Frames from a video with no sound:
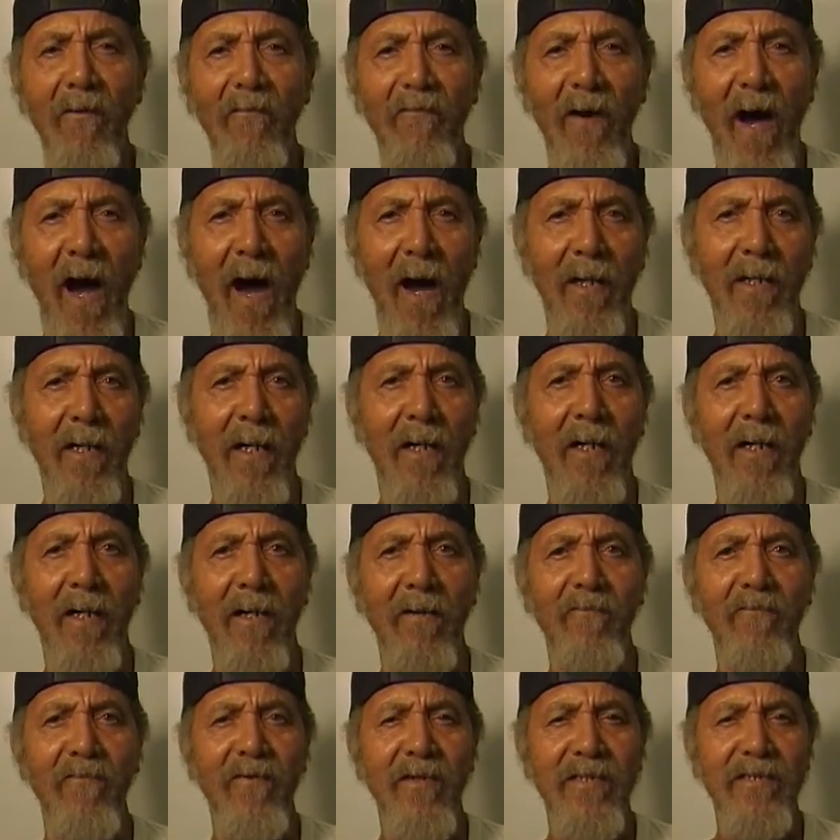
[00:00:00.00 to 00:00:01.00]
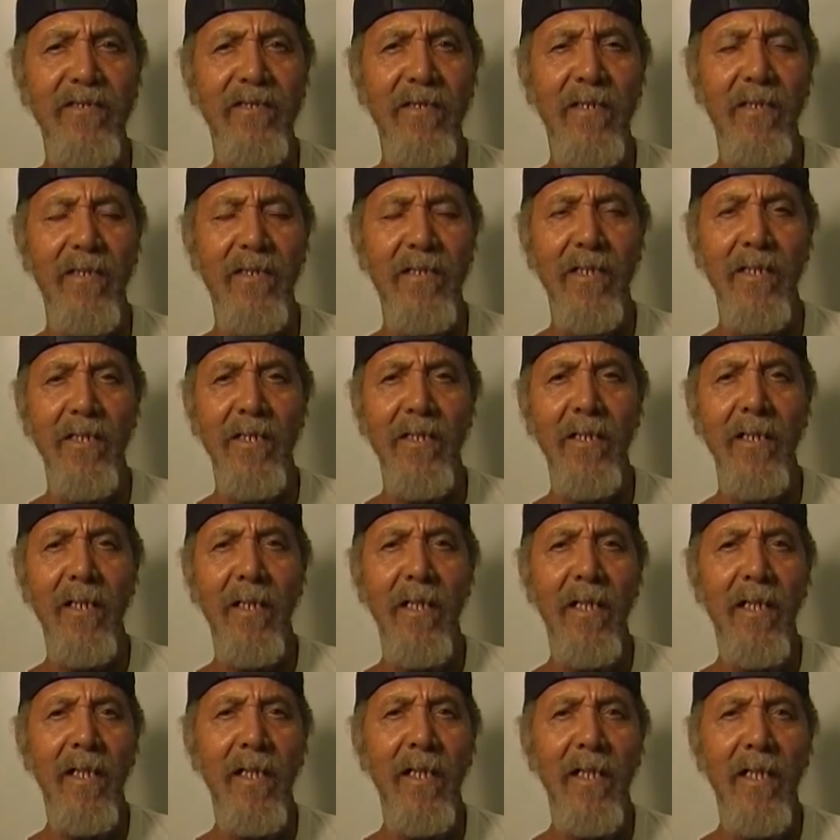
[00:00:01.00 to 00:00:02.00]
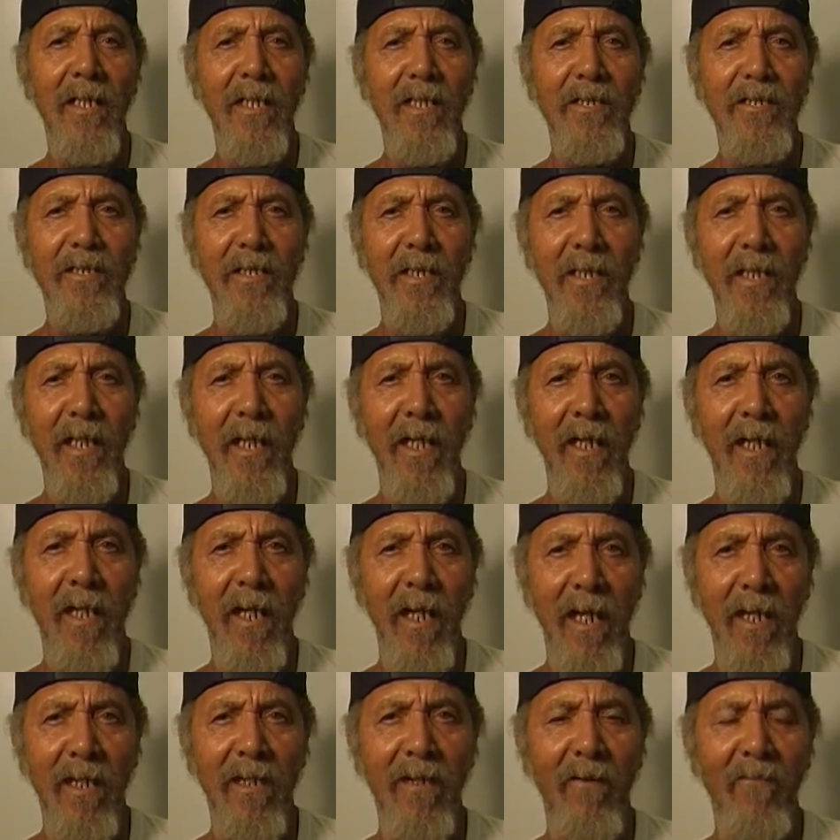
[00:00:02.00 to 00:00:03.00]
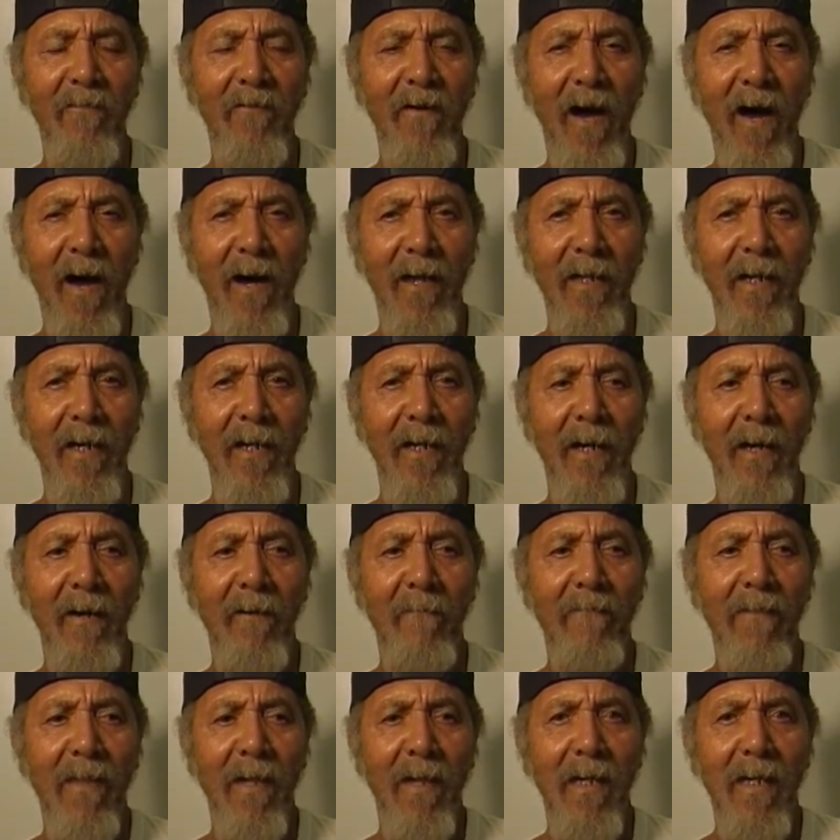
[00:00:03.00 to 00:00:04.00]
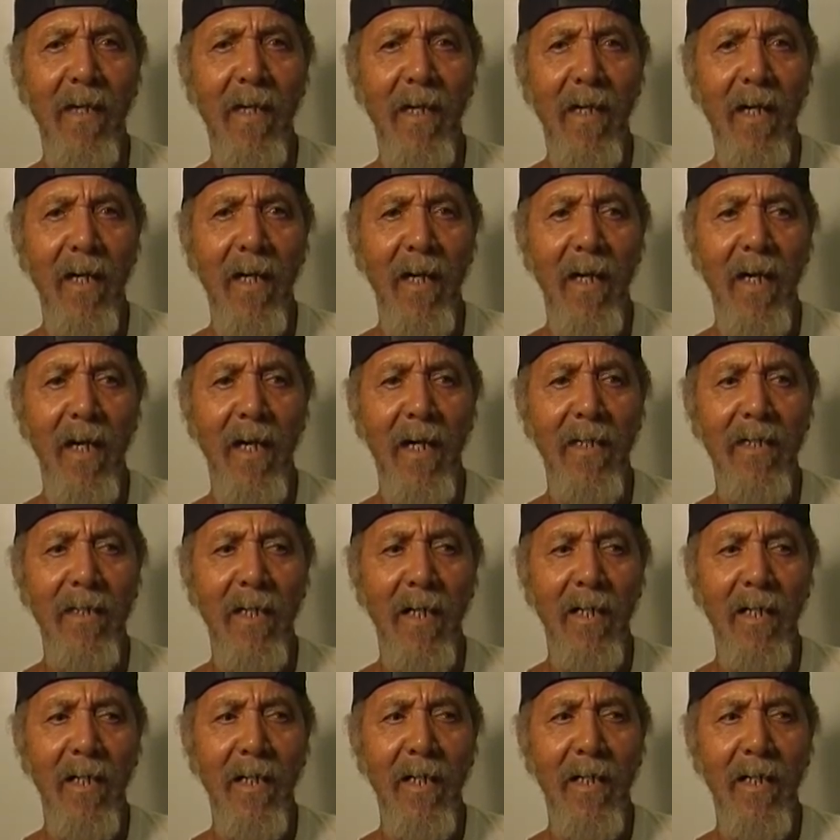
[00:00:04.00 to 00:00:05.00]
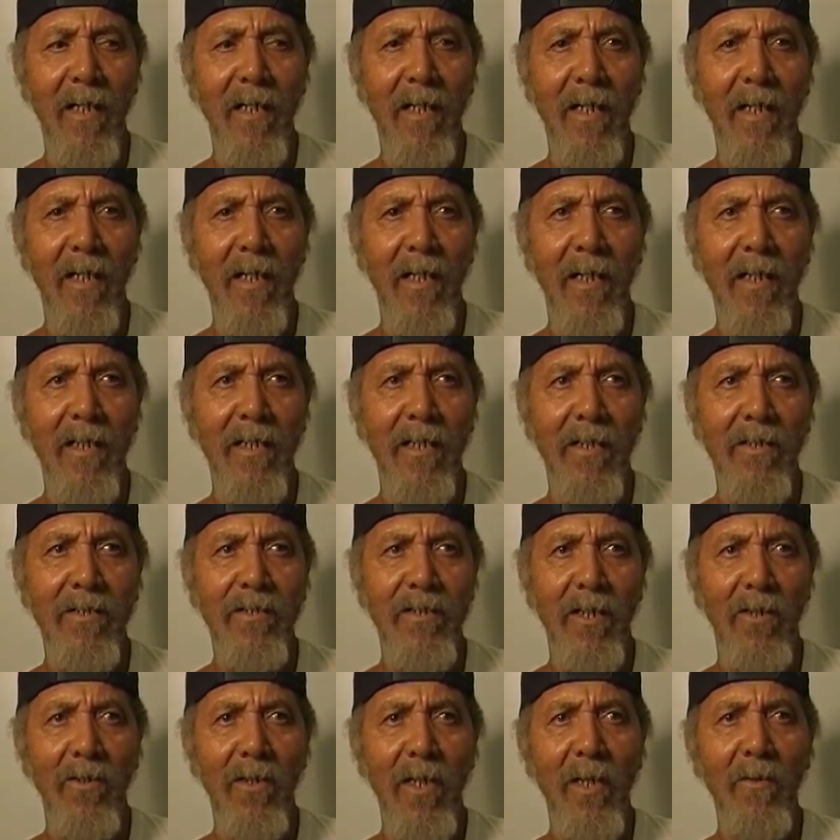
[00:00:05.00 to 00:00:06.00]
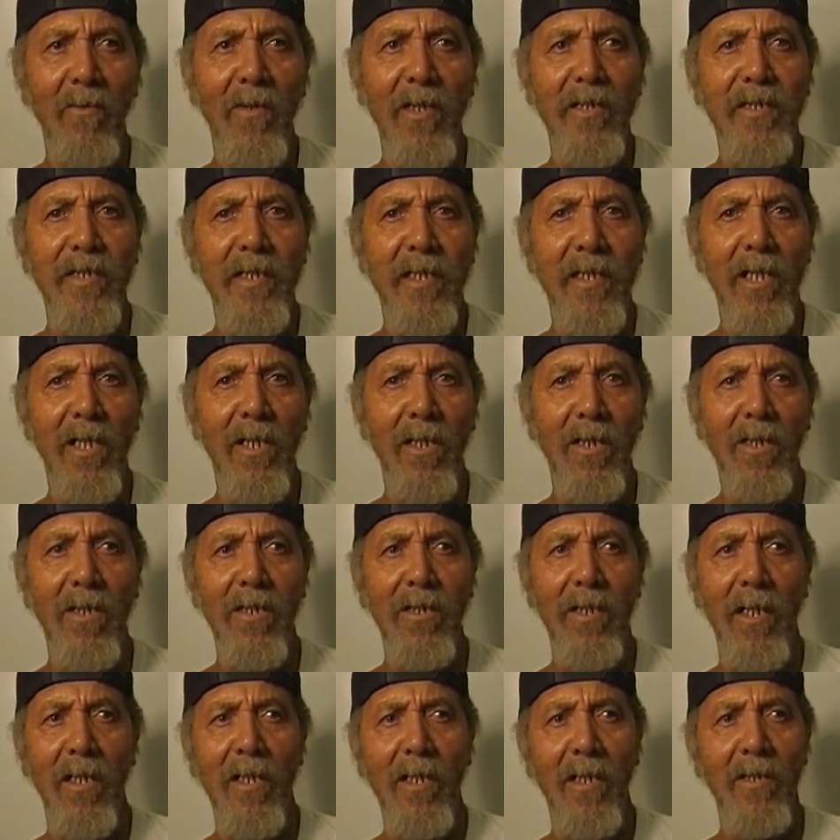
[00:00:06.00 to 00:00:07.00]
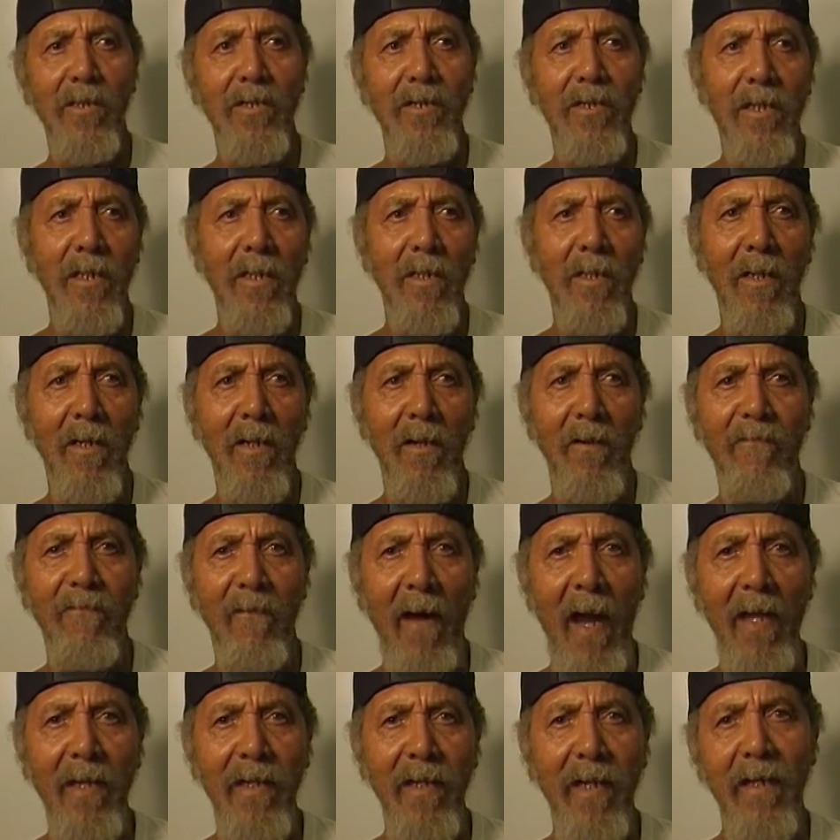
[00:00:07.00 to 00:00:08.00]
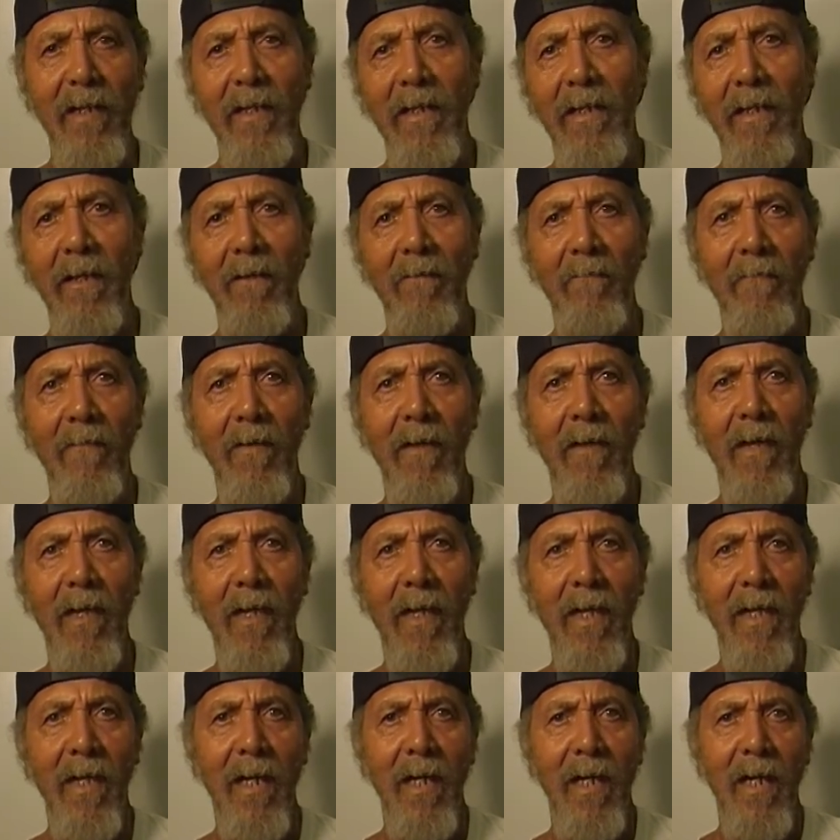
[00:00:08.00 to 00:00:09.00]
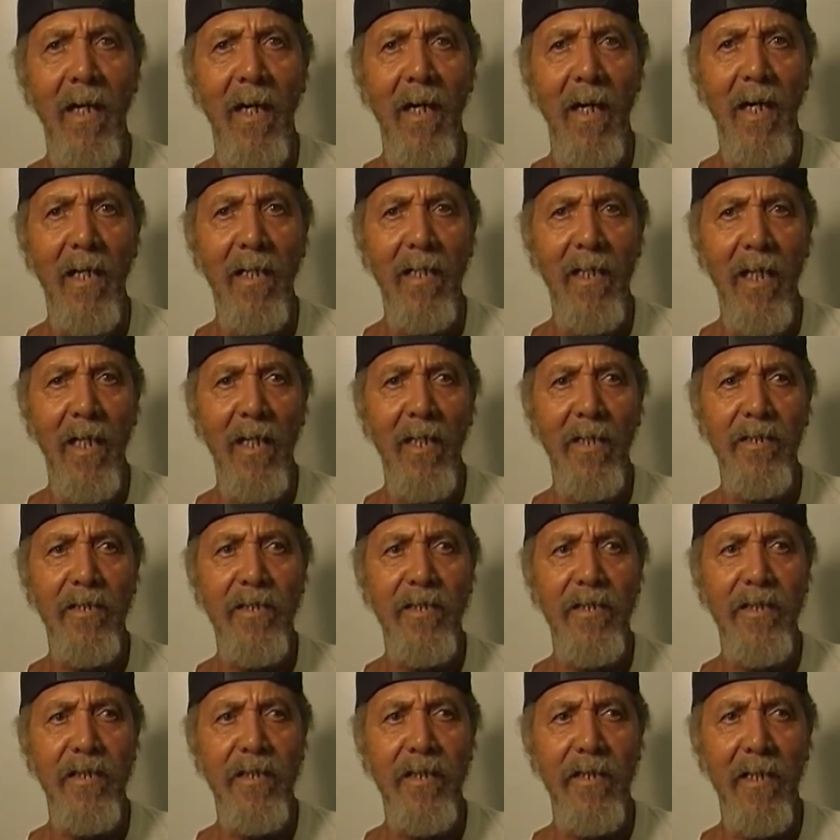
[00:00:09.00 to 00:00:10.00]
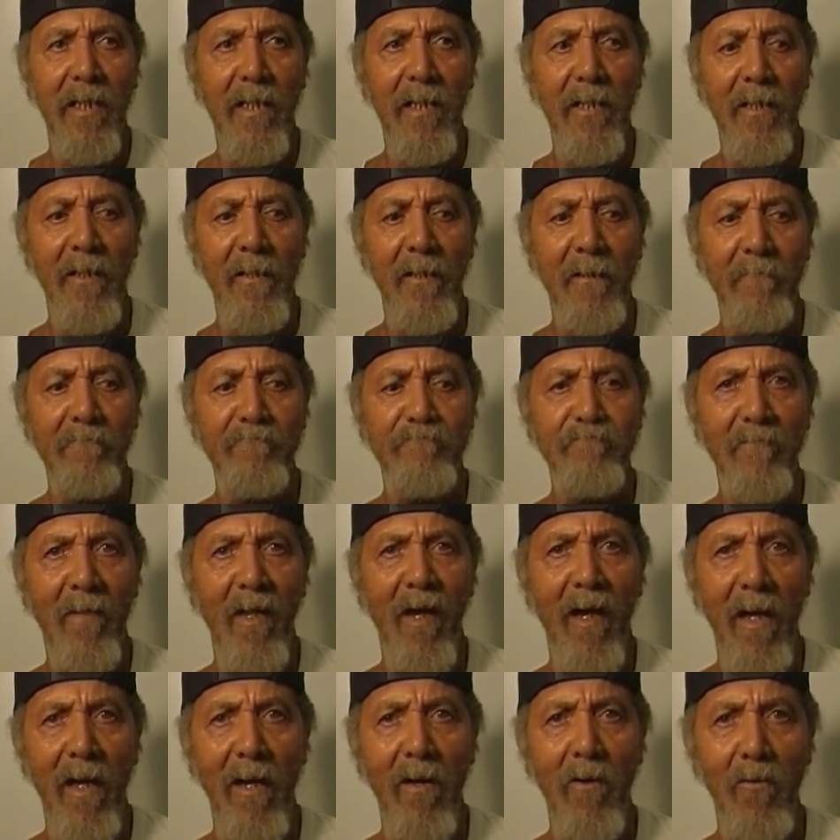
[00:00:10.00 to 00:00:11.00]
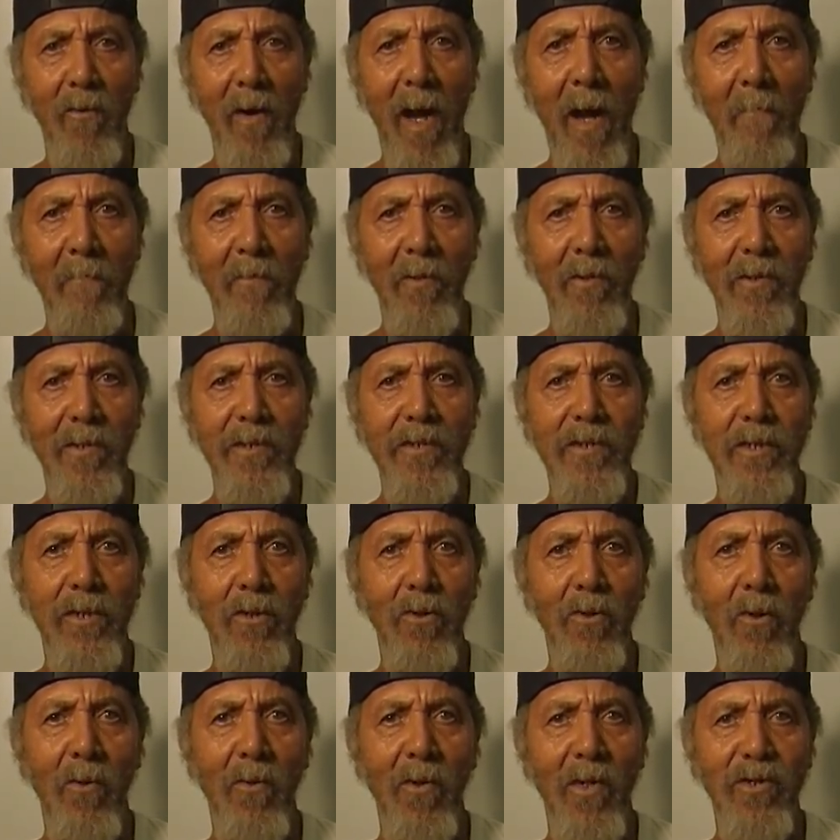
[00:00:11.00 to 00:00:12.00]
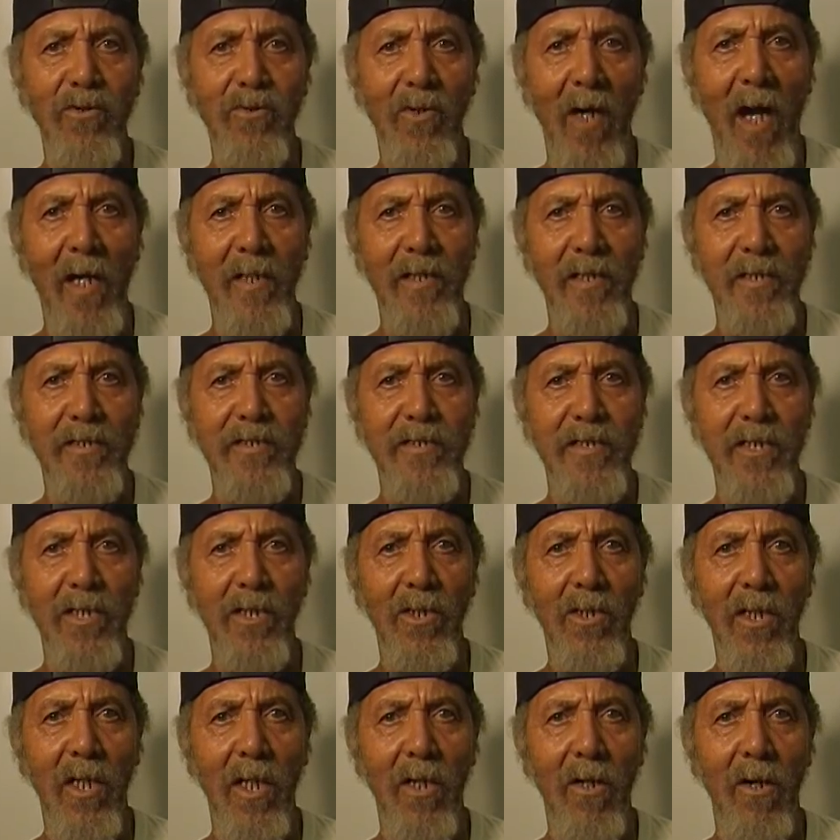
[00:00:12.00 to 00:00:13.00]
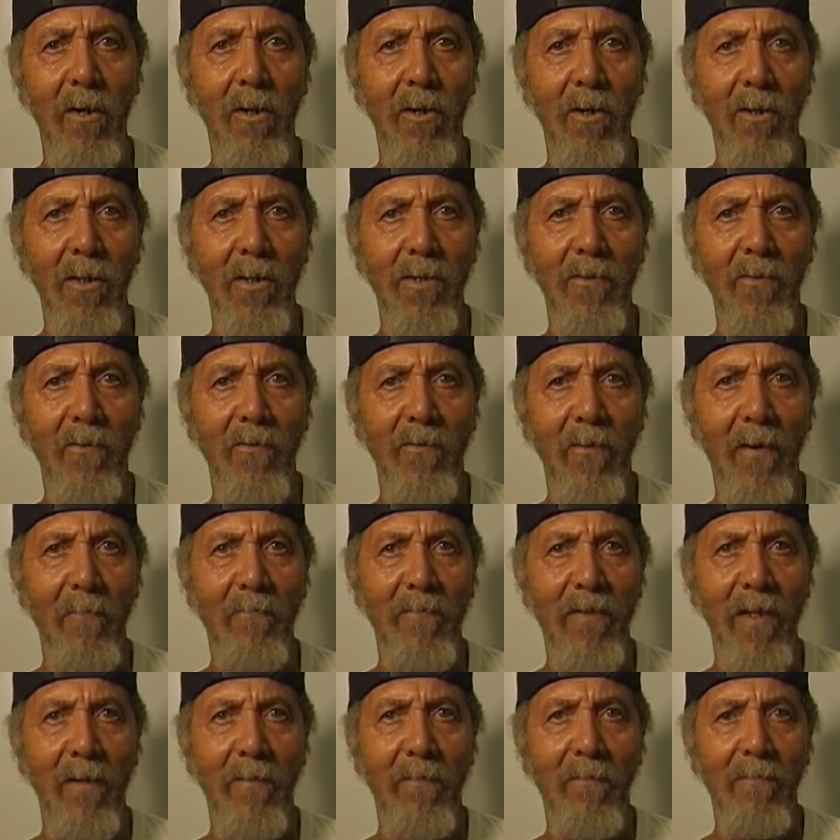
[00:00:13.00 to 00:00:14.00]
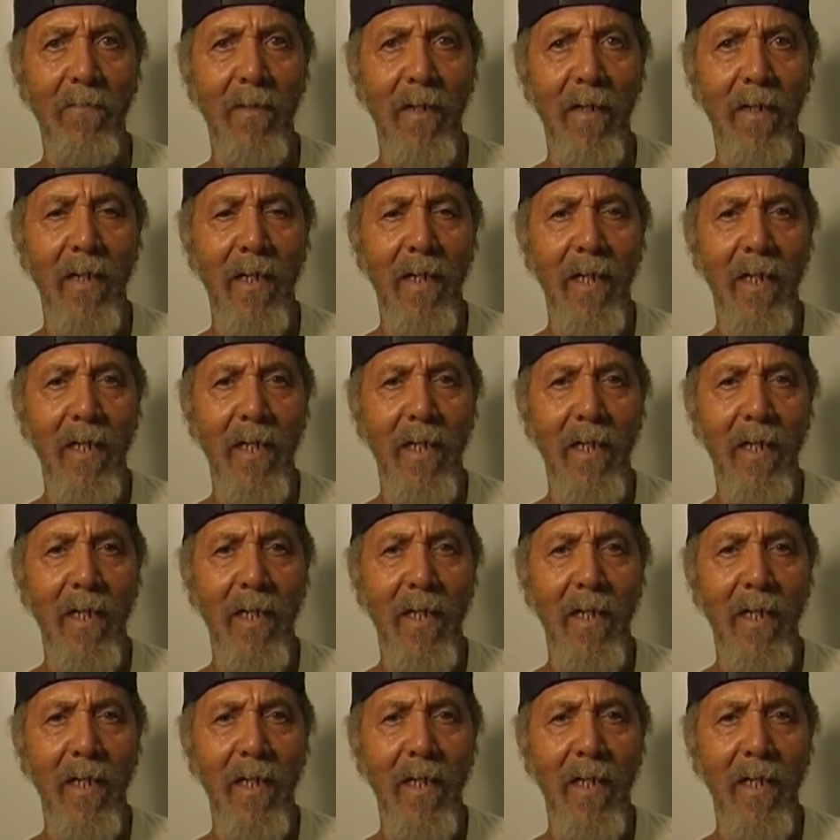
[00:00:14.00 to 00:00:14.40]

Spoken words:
Nevada, in Virginia City in Nevada. And so he was killed fighting against rebels who were trying to steal the gold from them.